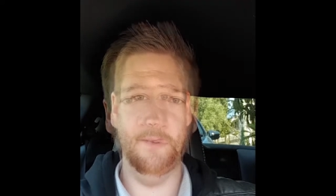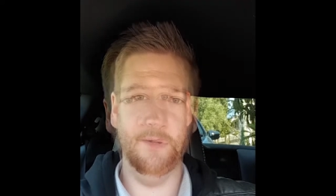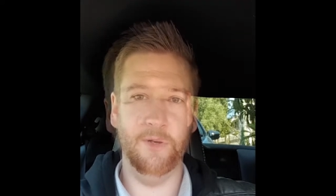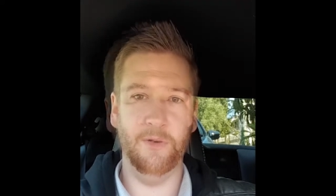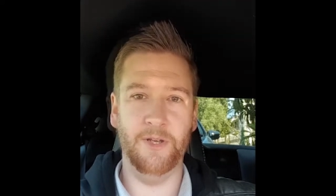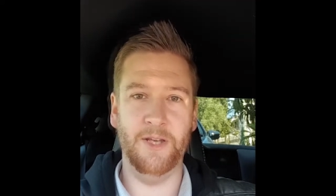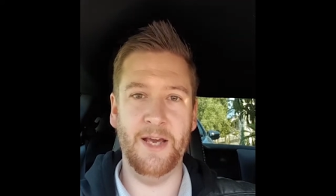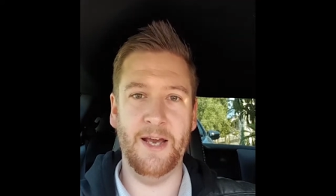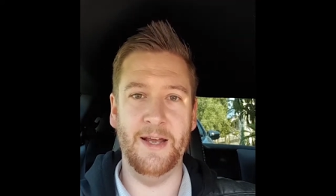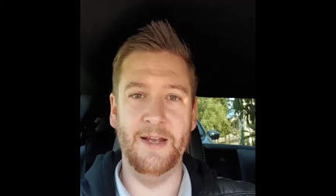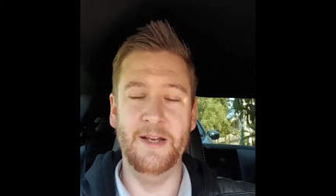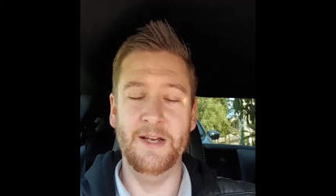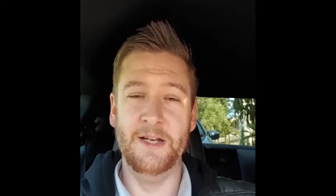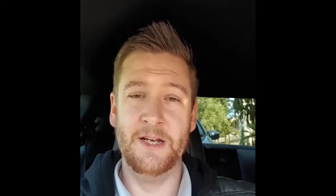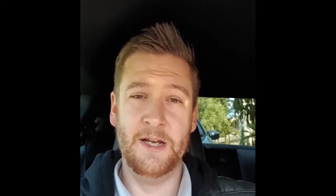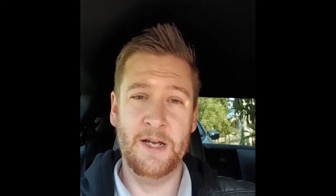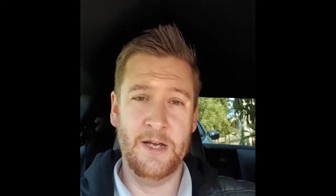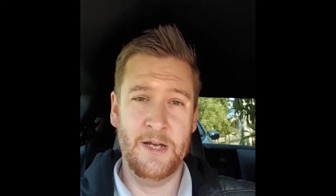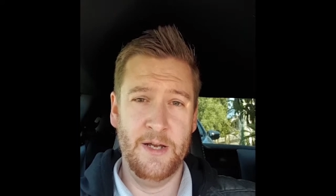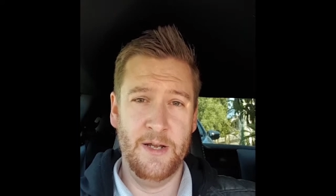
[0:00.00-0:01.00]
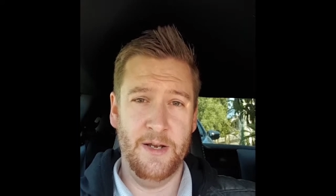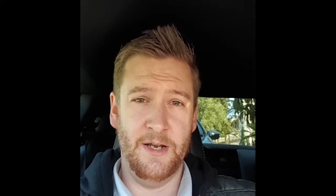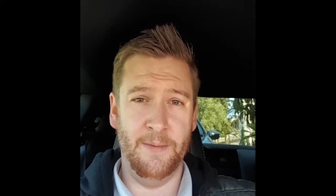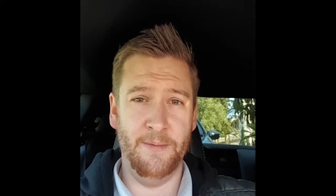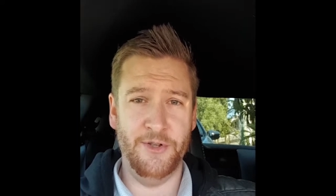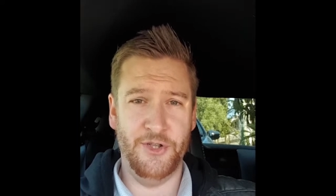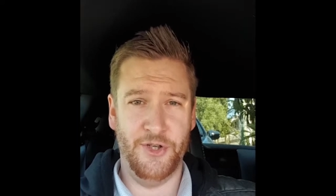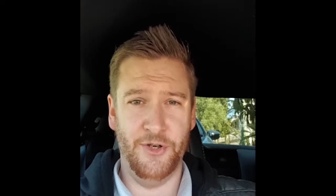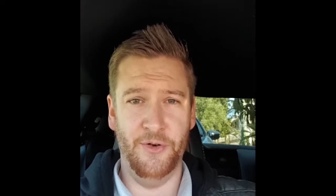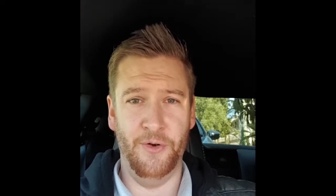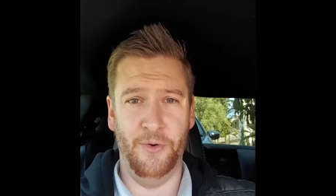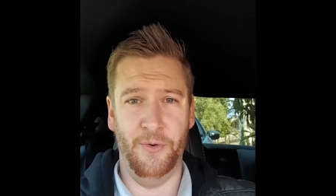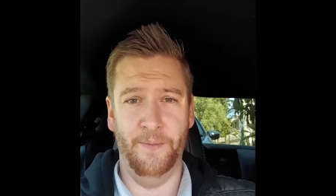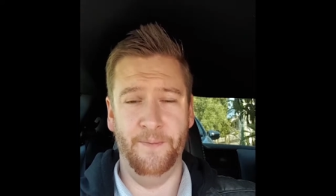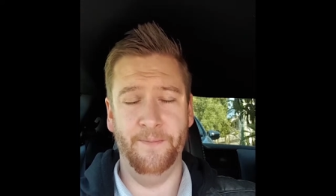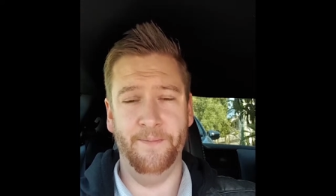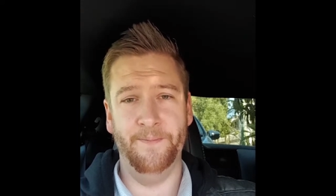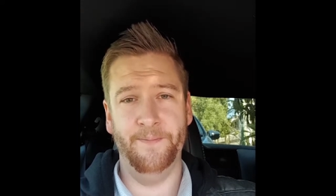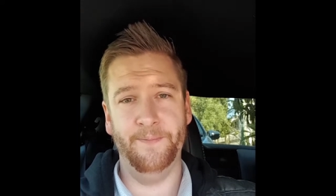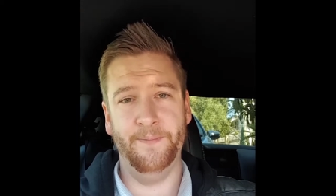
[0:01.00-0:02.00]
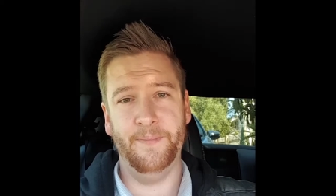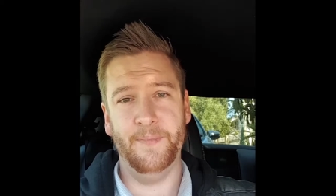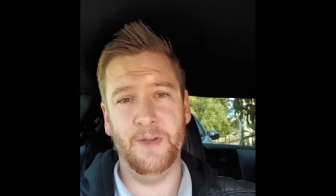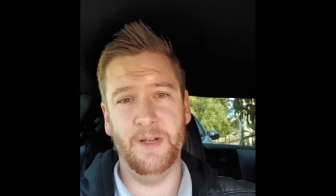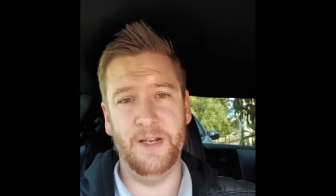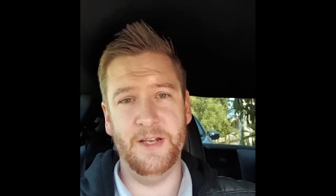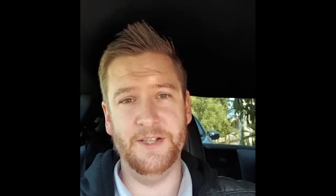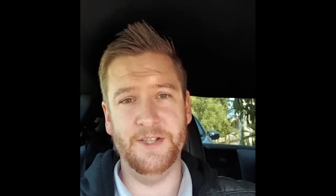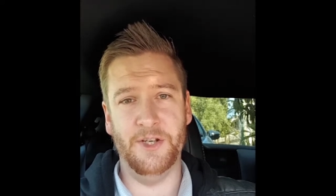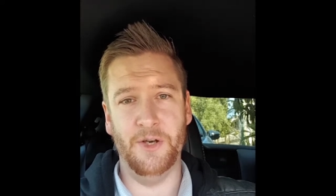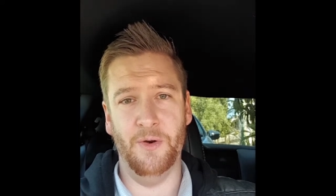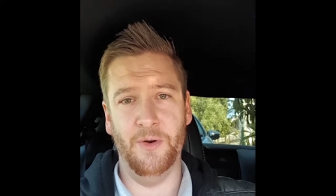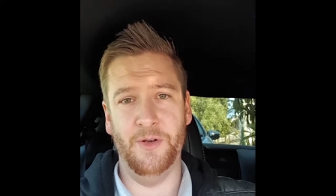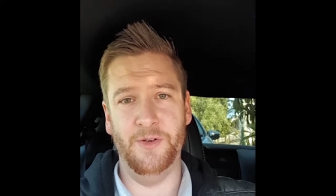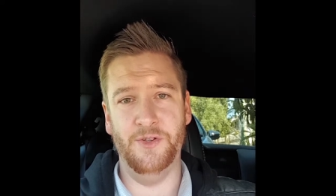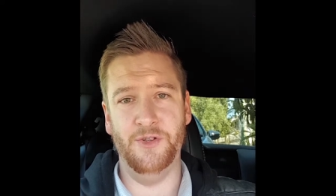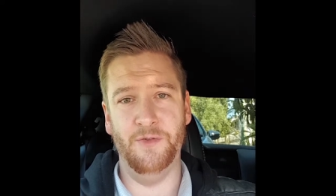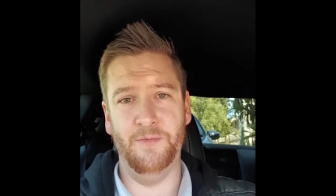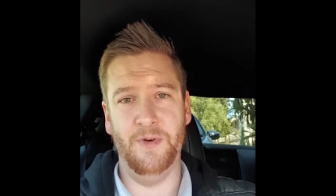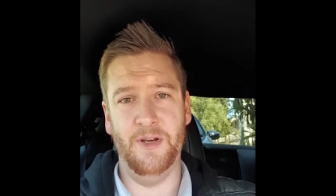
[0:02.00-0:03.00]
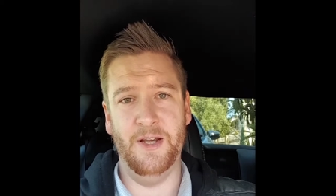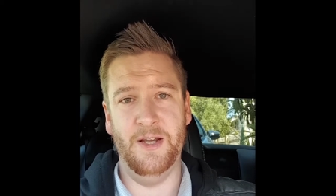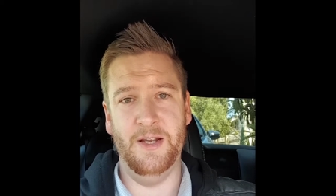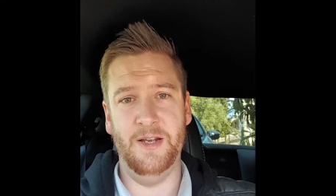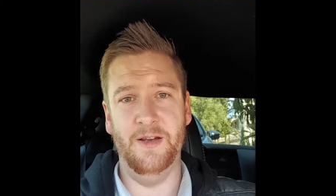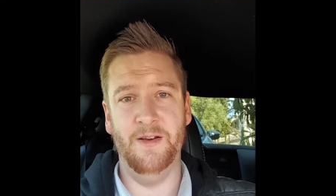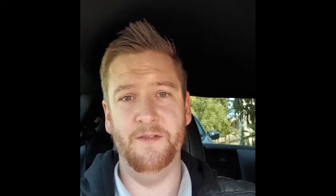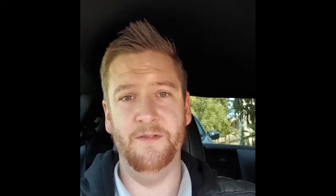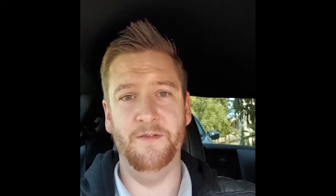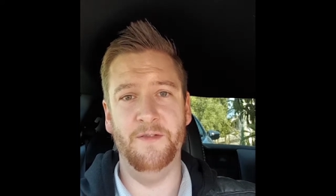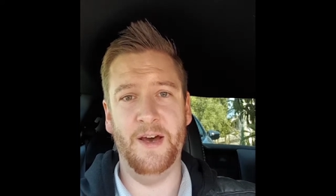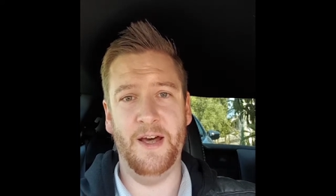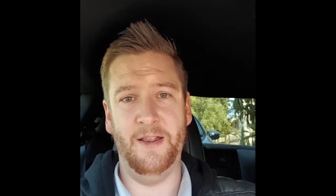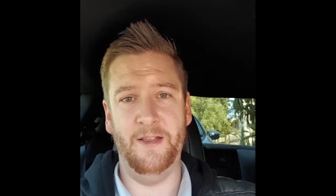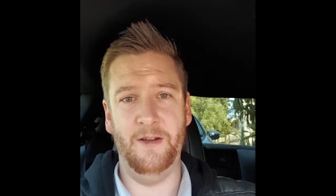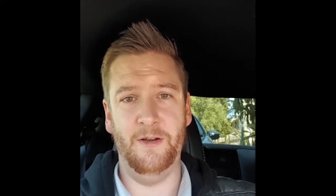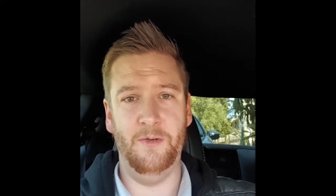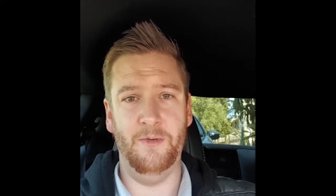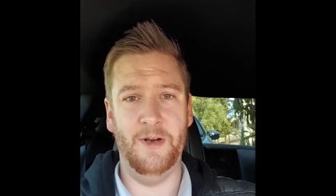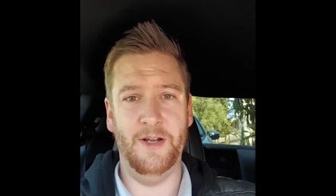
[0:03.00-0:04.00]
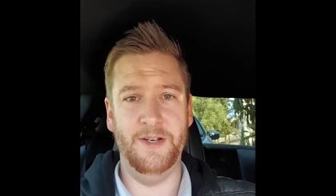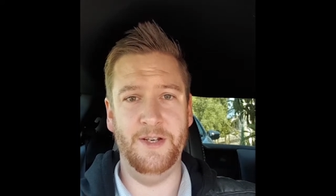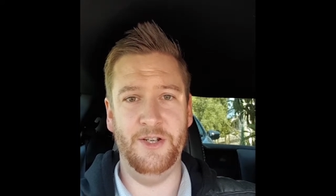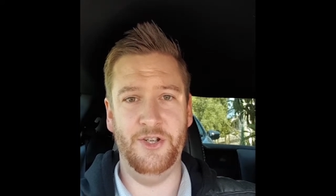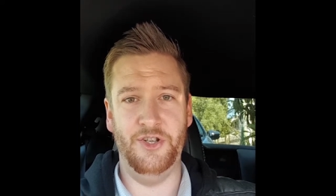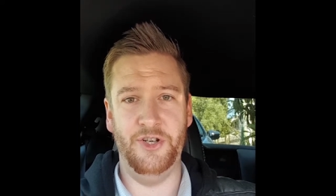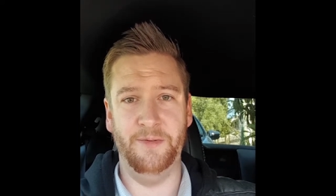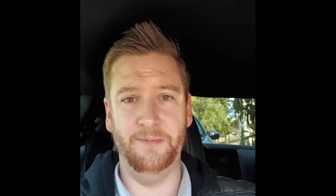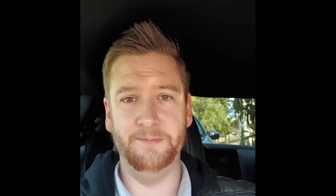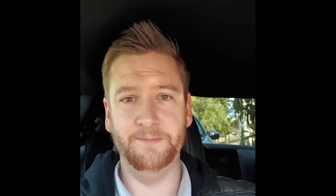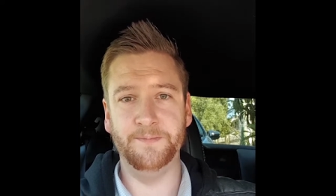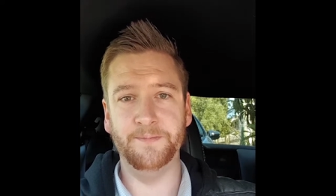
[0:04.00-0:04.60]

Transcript: Okay, number 2 is going to be value addition.